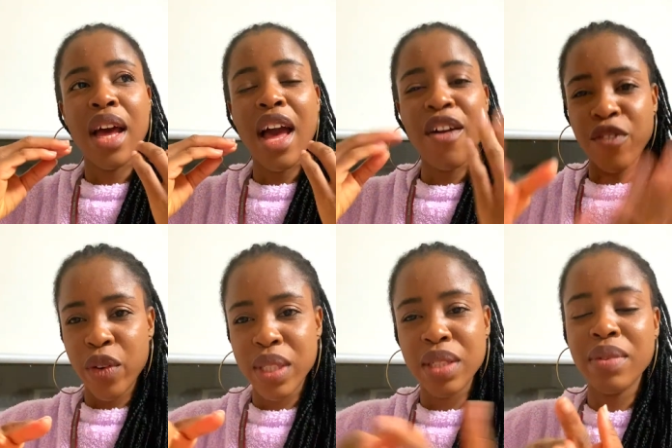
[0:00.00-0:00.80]

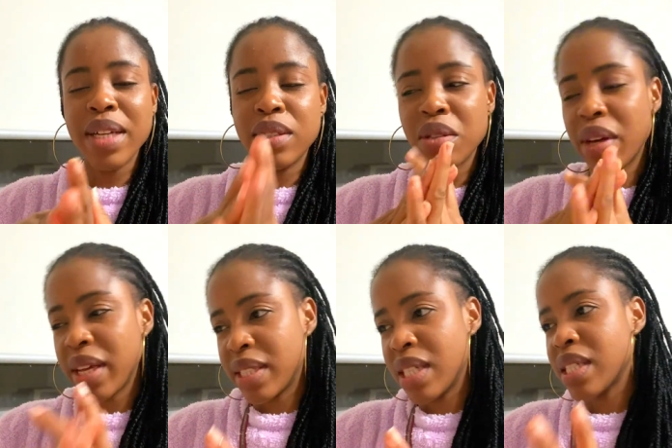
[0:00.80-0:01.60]
efforts in writing your
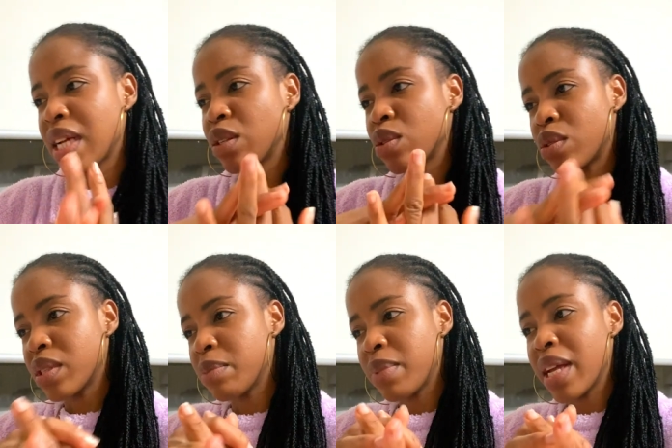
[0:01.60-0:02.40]
essays and your
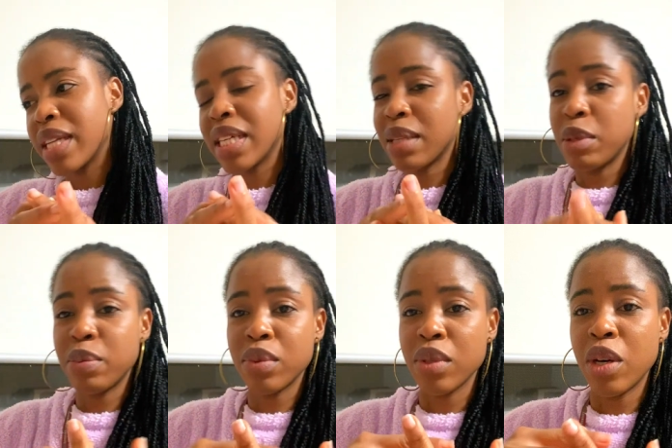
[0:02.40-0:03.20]
study plan, get
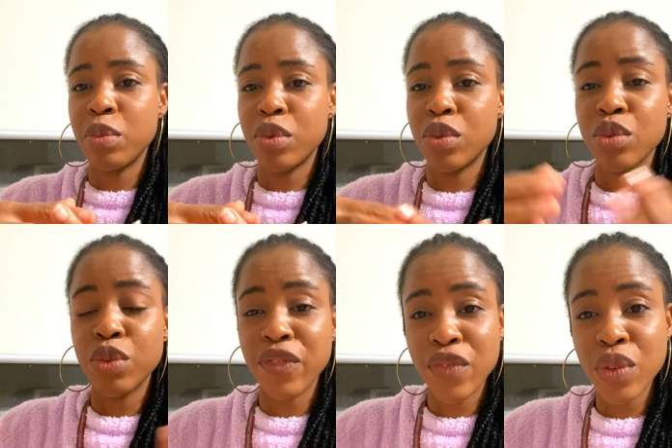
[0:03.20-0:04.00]
people to help you to
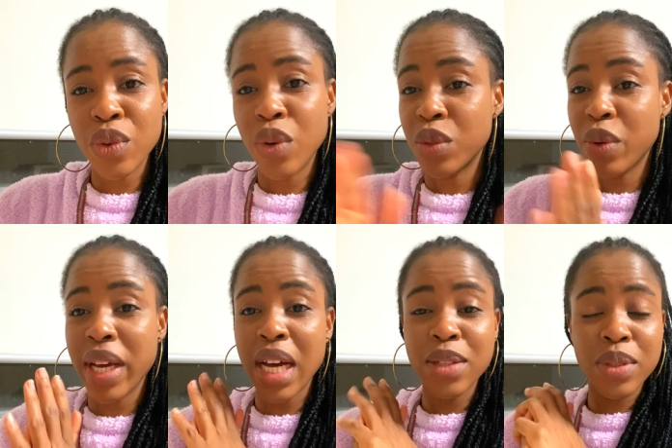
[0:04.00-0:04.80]
review, although I
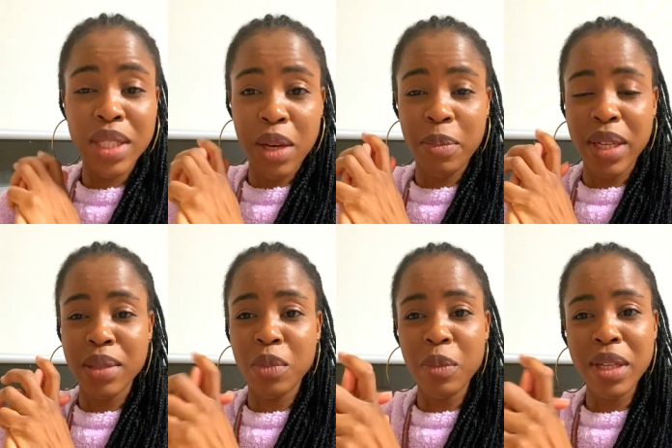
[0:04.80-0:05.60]
cannot help at
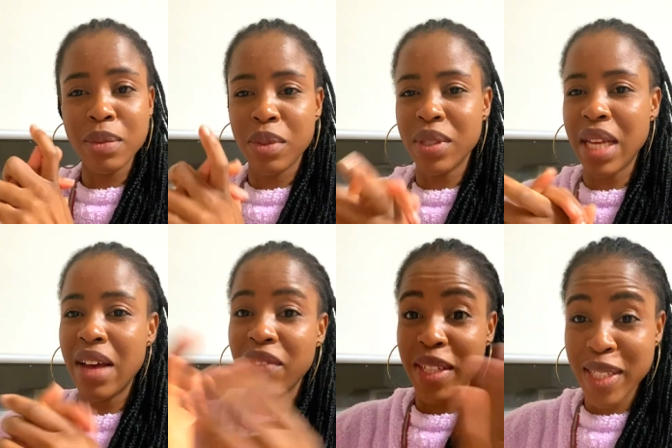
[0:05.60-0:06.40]
the moment because I
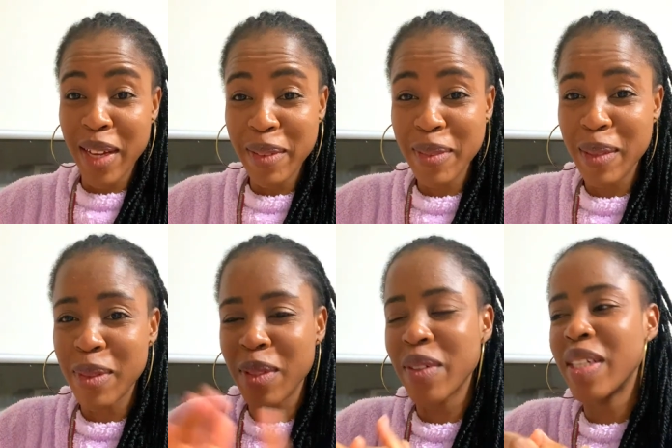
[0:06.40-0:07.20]
have exams, I'm
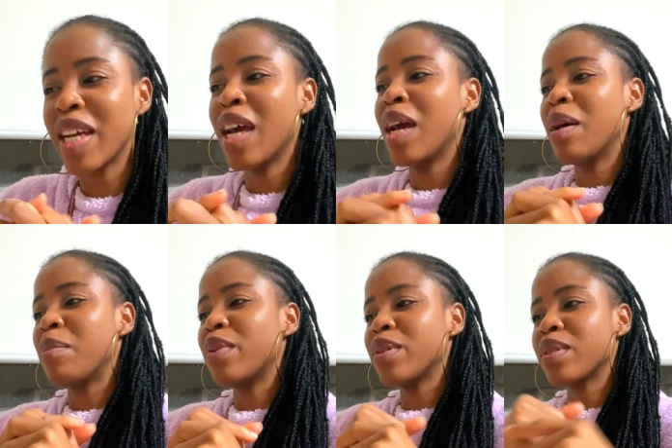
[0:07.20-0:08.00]
sorry,
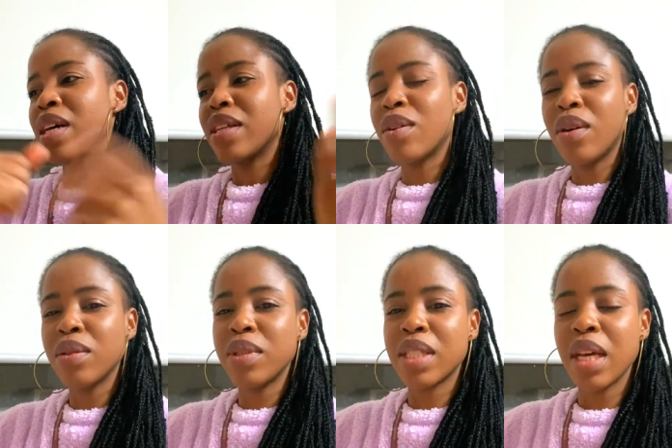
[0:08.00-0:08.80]
but you can
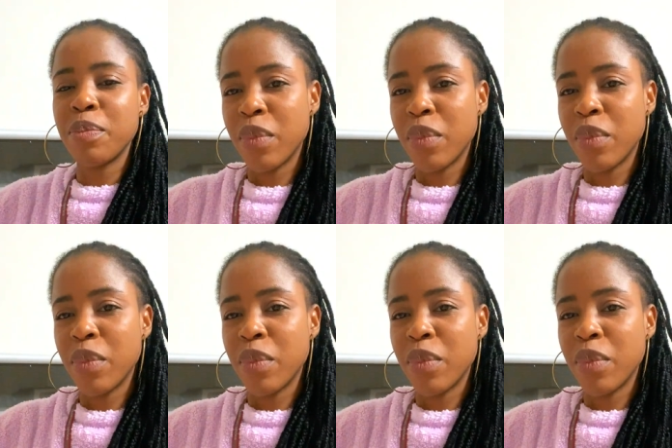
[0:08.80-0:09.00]
always get